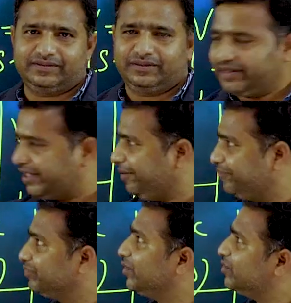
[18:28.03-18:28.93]

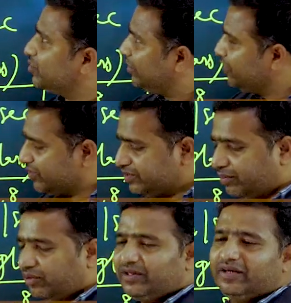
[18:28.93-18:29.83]
Okay. So this is
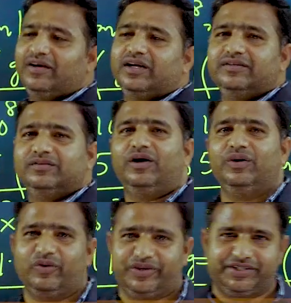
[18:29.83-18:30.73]
about our third
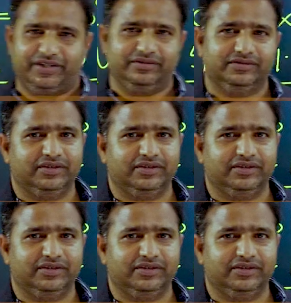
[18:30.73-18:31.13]
question.